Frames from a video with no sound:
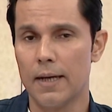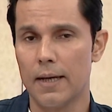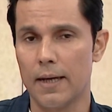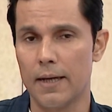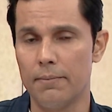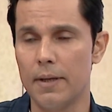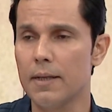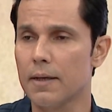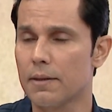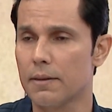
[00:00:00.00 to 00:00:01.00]
and
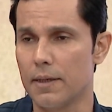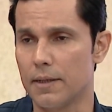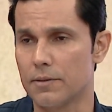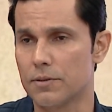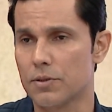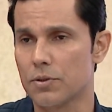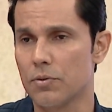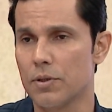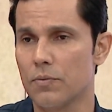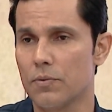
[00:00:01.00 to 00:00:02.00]
many other things.
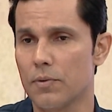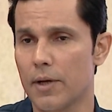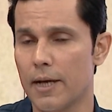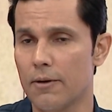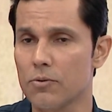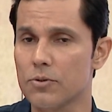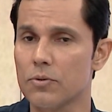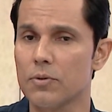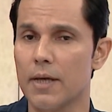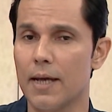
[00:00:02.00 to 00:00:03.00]
So it, and
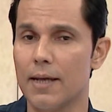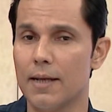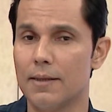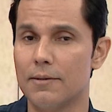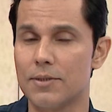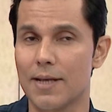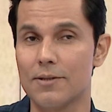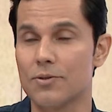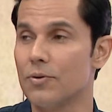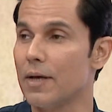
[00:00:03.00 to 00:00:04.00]
also they, the
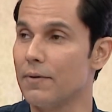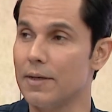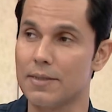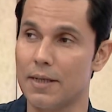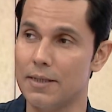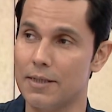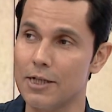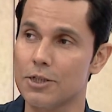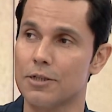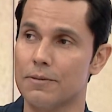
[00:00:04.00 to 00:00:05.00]
cells don't have any
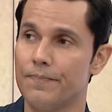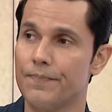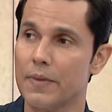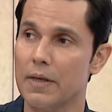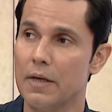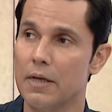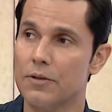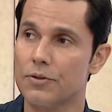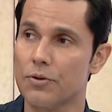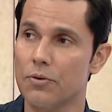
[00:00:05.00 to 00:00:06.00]
sanitation.
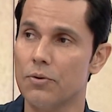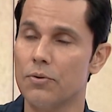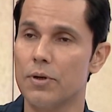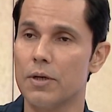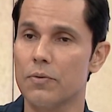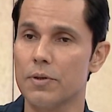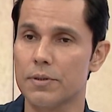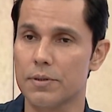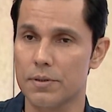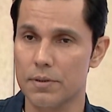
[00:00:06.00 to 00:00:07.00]
So it
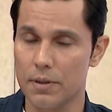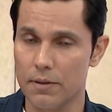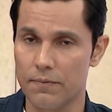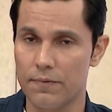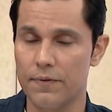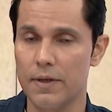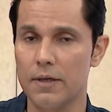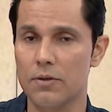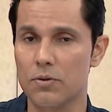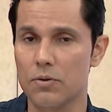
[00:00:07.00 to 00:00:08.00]
was a very,
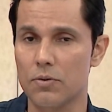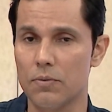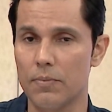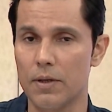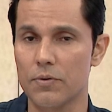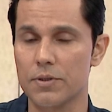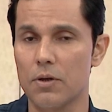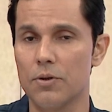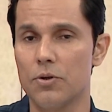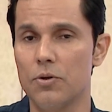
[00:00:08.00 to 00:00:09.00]
it was a
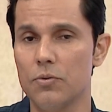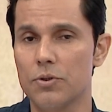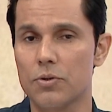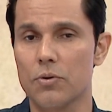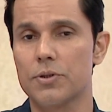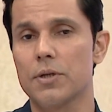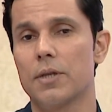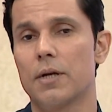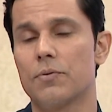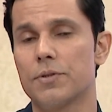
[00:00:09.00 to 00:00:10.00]
huge torture
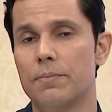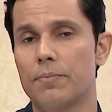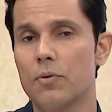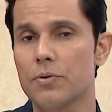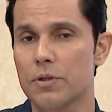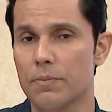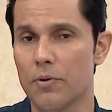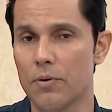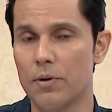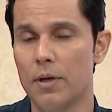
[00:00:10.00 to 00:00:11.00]
that was imposed
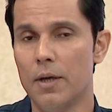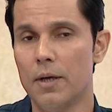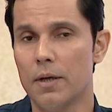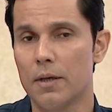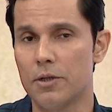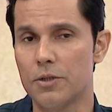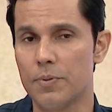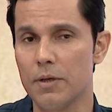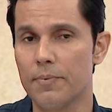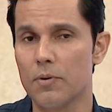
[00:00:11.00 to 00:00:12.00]
upon these
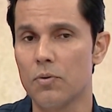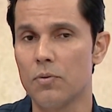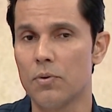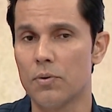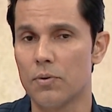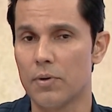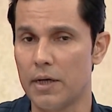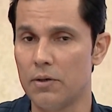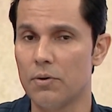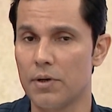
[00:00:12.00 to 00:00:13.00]
people who were
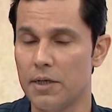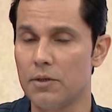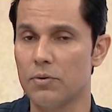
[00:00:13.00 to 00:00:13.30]
ready to, ready to